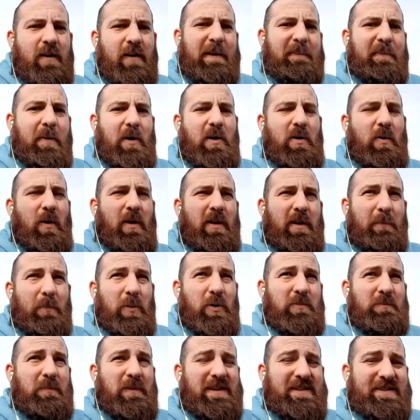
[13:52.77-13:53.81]
They probably want the
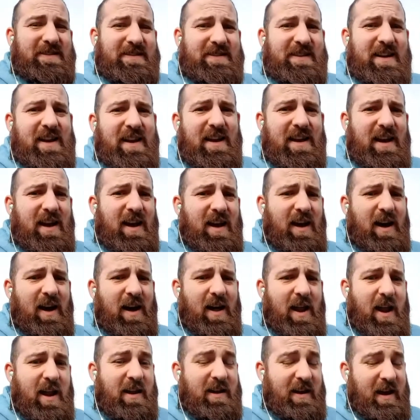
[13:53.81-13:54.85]
publicity,
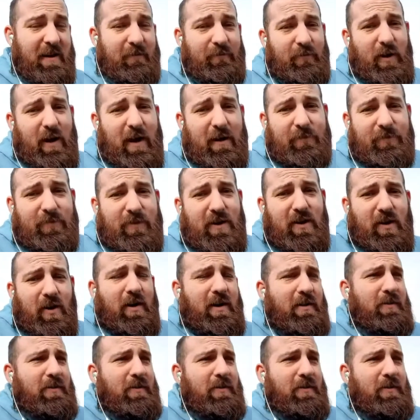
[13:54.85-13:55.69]
and if they do,